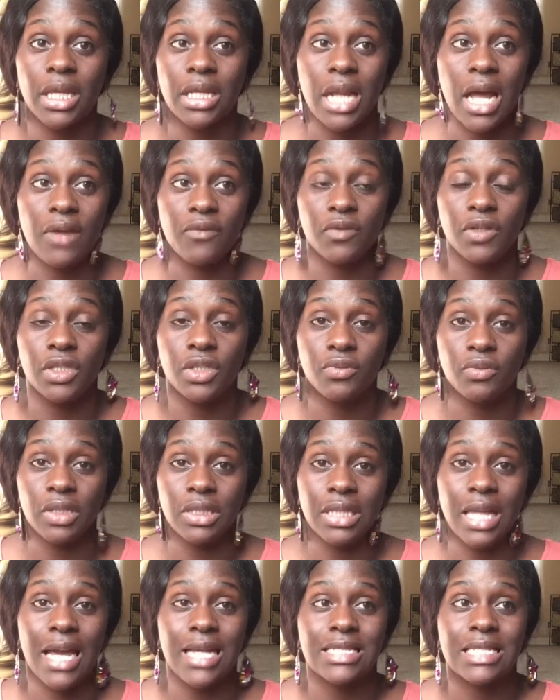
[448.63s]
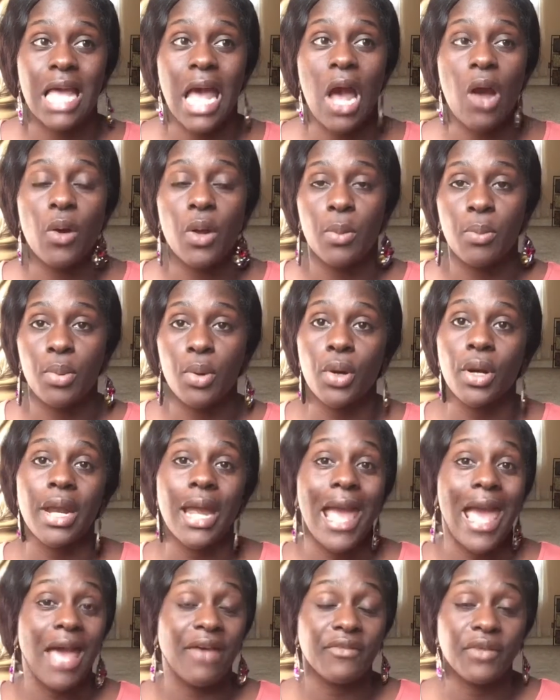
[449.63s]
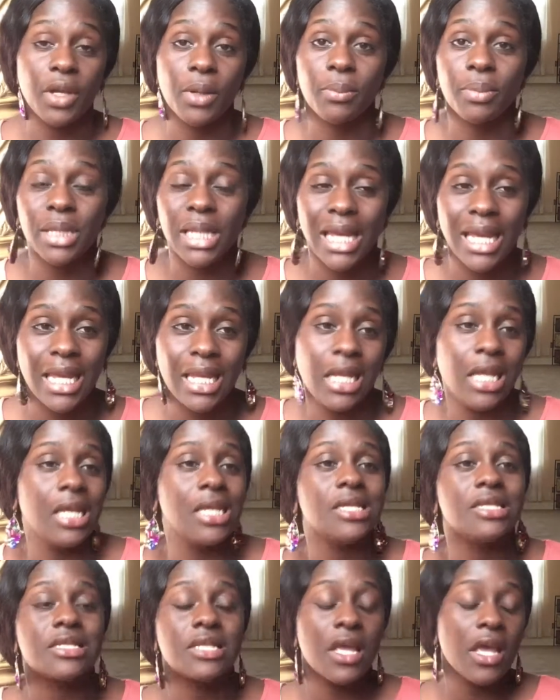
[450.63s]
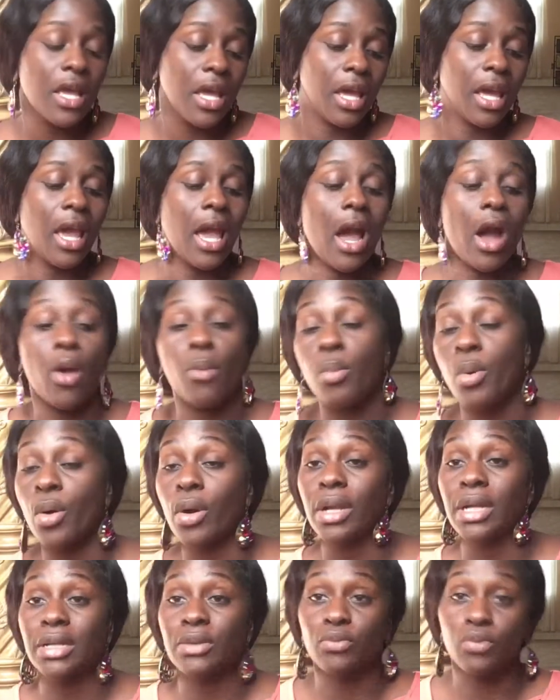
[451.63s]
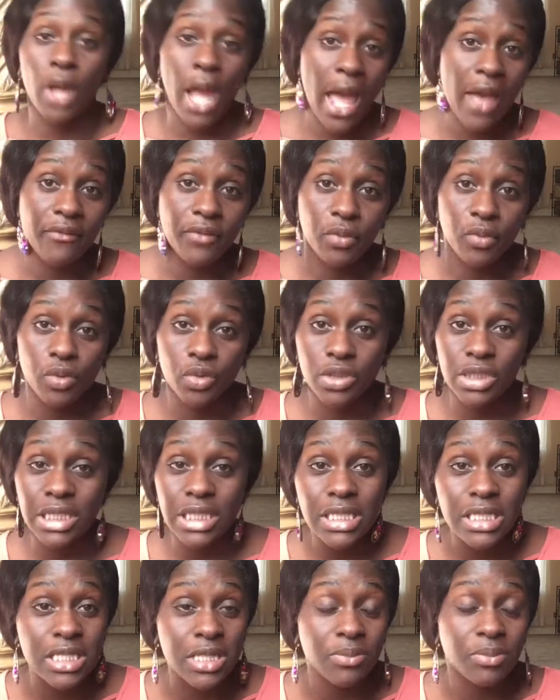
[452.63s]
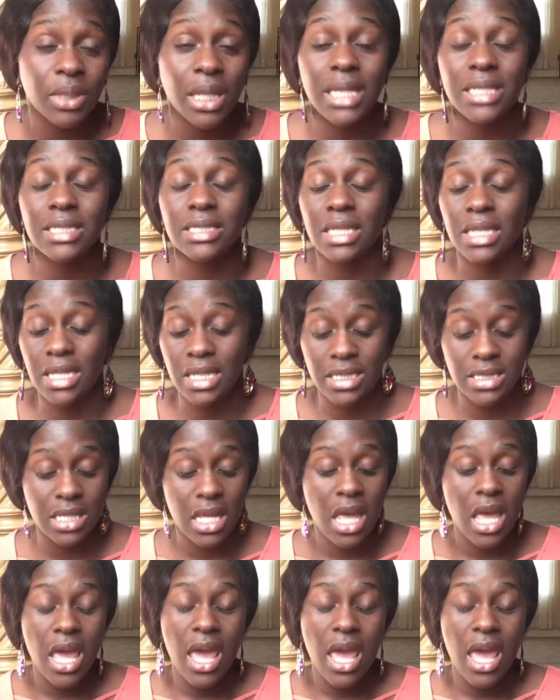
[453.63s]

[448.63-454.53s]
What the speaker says: And I really realized how important having a plan is and how important having routines in place is